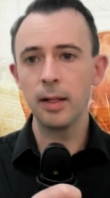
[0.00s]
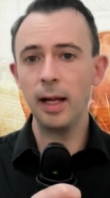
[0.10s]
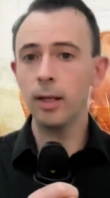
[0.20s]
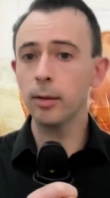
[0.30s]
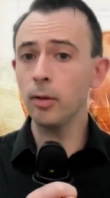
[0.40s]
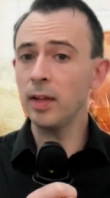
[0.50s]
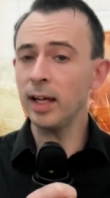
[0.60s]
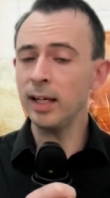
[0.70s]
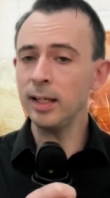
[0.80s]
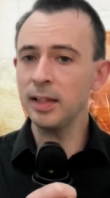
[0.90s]
And so
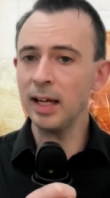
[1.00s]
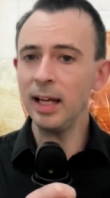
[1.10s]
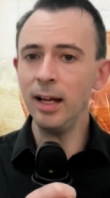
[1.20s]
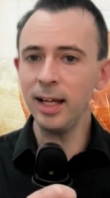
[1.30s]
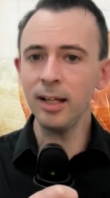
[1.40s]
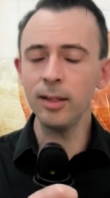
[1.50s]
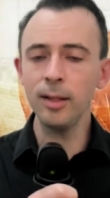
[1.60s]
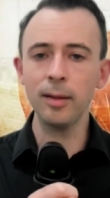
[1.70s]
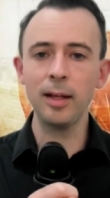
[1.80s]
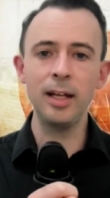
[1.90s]
they they link
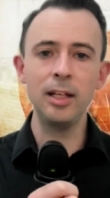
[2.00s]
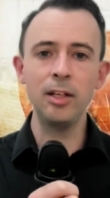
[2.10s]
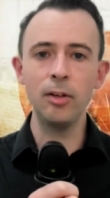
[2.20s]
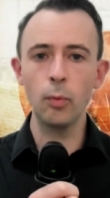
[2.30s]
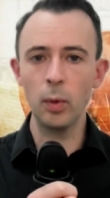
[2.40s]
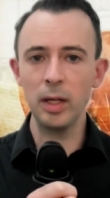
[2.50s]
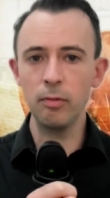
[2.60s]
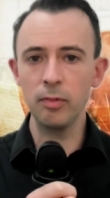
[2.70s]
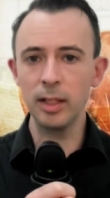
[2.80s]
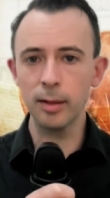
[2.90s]
this in
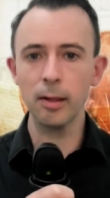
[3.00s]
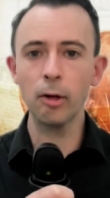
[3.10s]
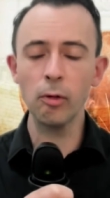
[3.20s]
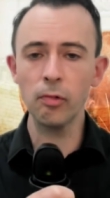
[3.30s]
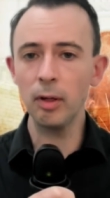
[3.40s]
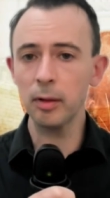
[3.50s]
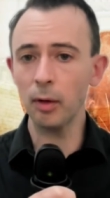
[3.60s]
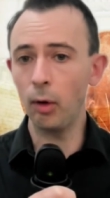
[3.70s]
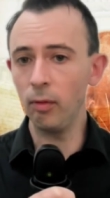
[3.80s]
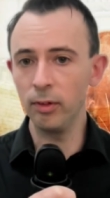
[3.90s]
with the sacrifice
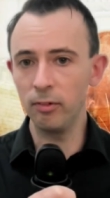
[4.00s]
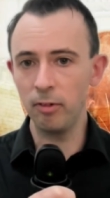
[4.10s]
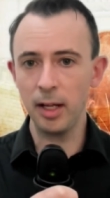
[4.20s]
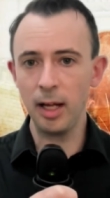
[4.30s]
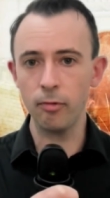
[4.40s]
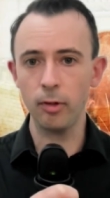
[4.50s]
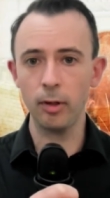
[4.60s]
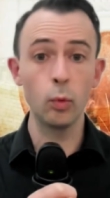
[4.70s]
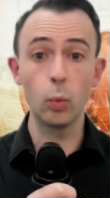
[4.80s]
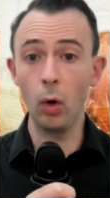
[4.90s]
of the red heifer.
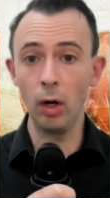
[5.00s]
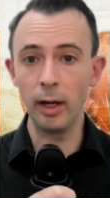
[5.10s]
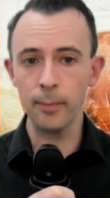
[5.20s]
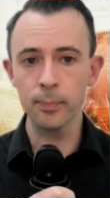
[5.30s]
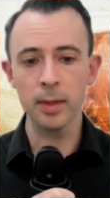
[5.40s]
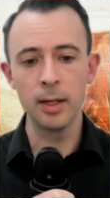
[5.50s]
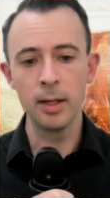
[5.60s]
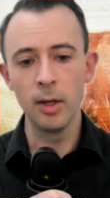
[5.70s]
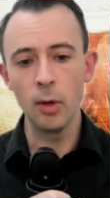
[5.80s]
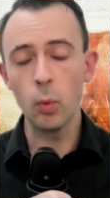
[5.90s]
Why?
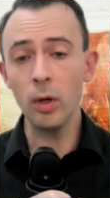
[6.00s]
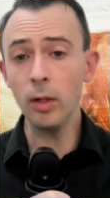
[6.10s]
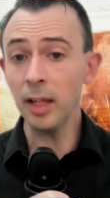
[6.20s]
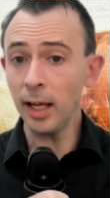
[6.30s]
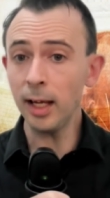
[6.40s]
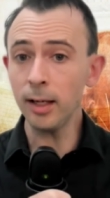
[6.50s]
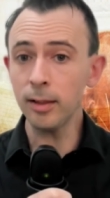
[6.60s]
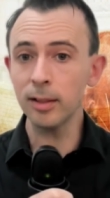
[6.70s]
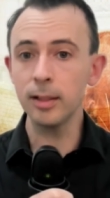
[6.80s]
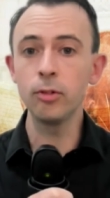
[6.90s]
Well, they
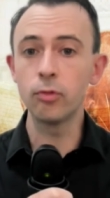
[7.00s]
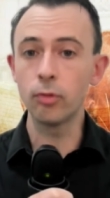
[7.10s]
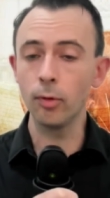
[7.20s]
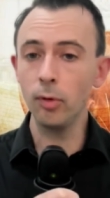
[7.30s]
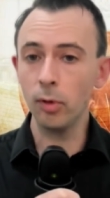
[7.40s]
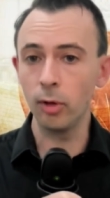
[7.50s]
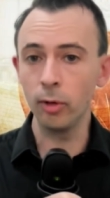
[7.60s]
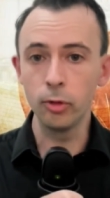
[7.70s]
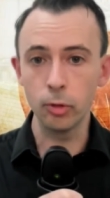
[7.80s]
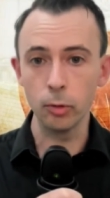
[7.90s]
actually draw
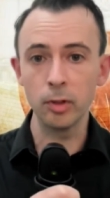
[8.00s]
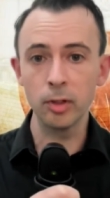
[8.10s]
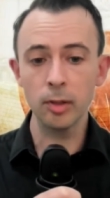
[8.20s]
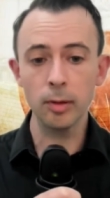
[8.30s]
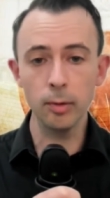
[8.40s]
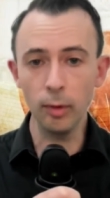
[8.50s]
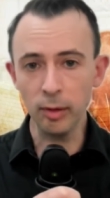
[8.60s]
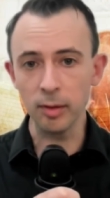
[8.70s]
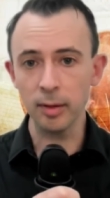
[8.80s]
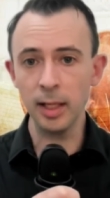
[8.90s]
on Jewish
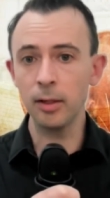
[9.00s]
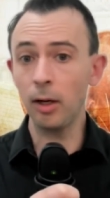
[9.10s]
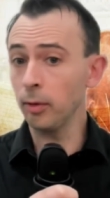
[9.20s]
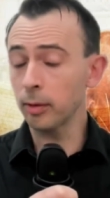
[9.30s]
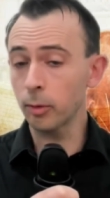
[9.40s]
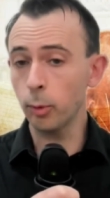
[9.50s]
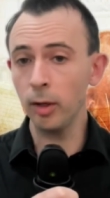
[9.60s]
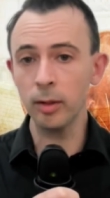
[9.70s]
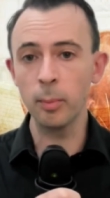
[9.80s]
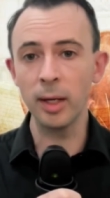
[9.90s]
sources, and I was
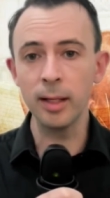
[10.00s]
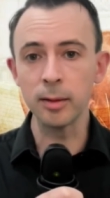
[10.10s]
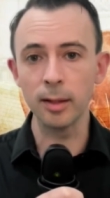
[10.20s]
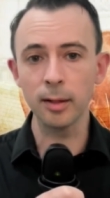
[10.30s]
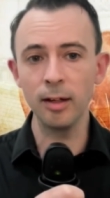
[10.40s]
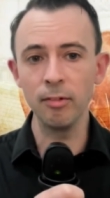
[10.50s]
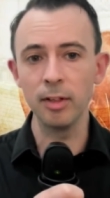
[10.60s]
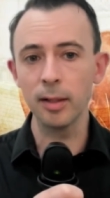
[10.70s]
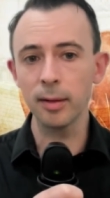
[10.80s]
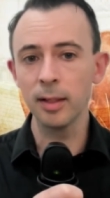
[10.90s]
quite amazed to discover
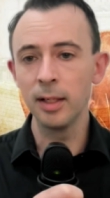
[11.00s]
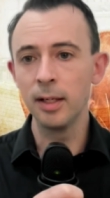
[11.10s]
this.